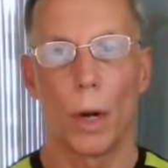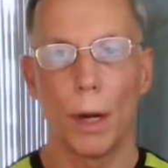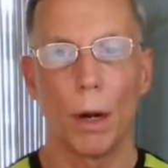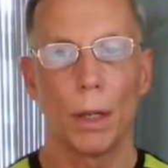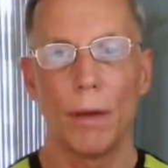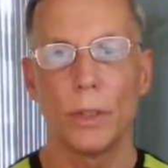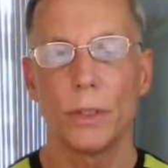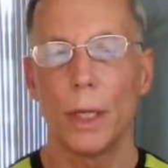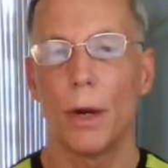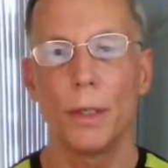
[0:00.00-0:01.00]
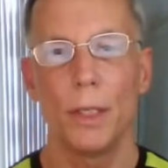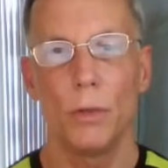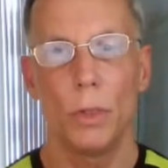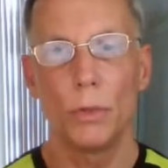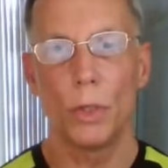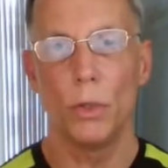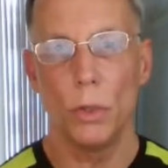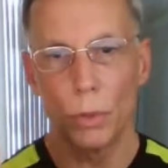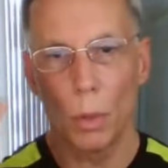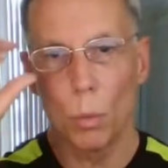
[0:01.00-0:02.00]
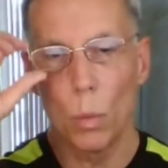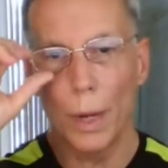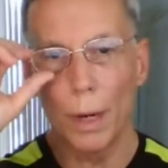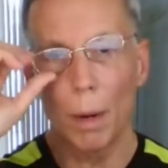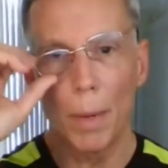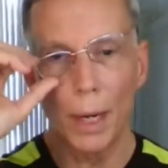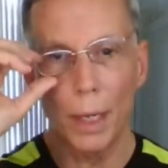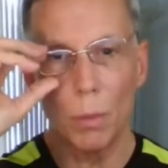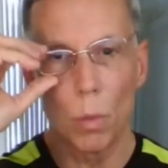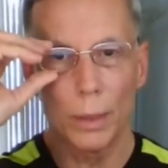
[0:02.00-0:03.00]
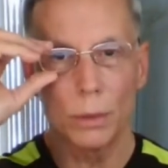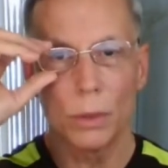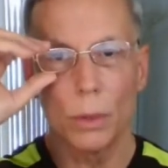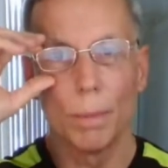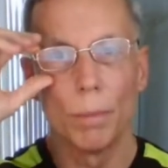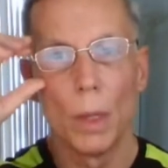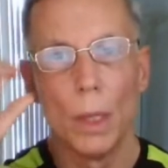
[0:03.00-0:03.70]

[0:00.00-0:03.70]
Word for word: in our livers and our tissues and use it when our body wants to.